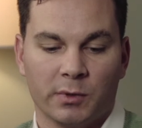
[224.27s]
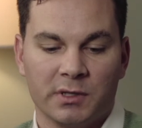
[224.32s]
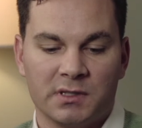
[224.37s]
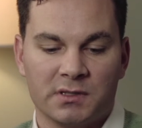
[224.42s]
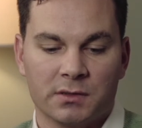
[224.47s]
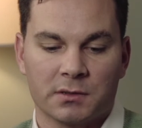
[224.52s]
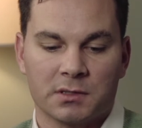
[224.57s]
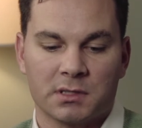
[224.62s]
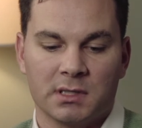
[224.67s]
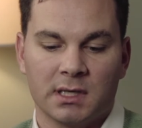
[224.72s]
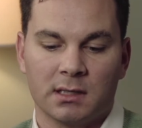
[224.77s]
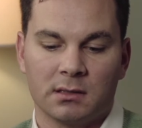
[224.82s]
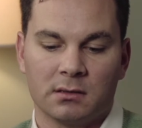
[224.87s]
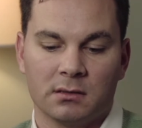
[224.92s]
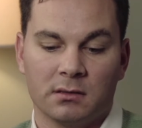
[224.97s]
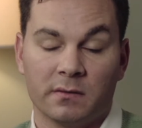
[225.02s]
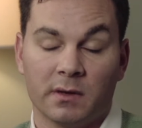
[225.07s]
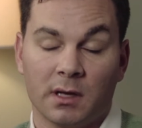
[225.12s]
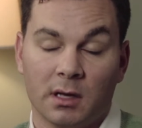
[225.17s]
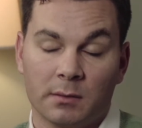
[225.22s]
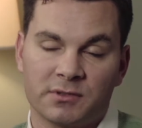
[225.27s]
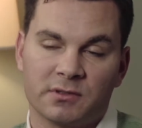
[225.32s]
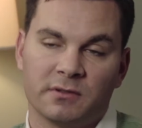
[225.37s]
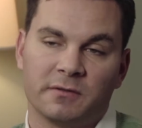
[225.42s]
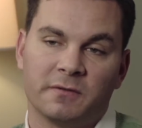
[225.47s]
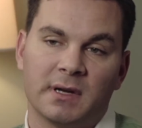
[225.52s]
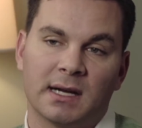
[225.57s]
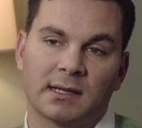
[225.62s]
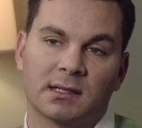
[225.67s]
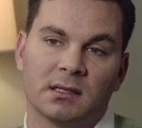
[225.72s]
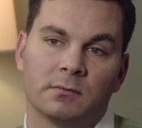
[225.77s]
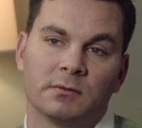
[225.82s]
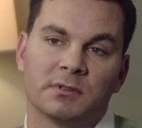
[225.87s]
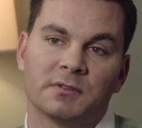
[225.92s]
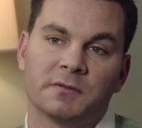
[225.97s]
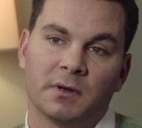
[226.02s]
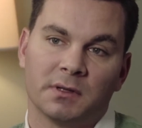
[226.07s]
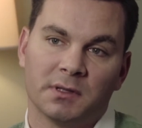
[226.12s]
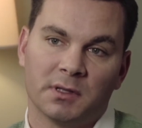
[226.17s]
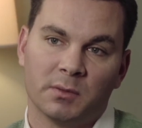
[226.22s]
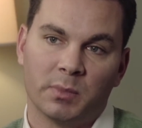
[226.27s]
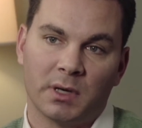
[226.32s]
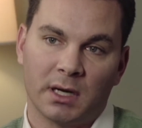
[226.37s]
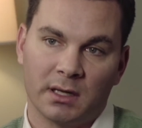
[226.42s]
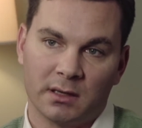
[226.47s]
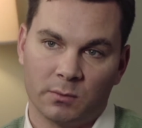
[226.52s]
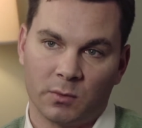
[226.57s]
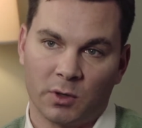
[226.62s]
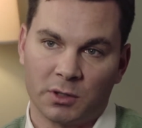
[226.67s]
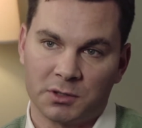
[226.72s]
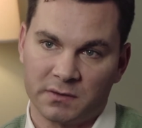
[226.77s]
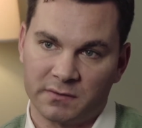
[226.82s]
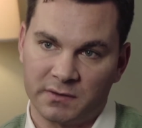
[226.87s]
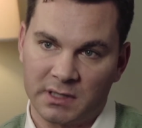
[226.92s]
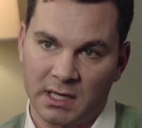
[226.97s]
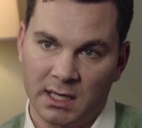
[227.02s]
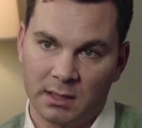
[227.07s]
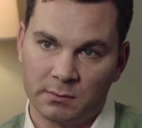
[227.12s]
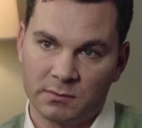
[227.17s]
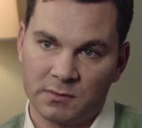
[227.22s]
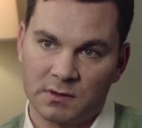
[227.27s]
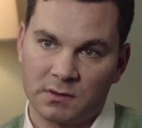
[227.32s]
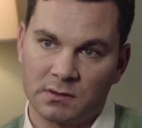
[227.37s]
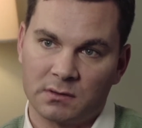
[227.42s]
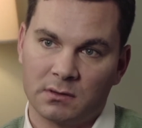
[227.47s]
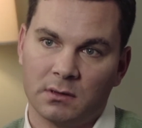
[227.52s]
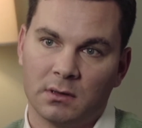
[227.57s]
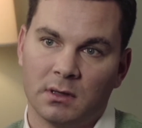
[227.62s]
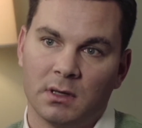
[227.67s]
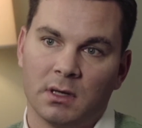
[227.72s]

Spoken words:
research that developed surfactant was funded by the March of Dimes.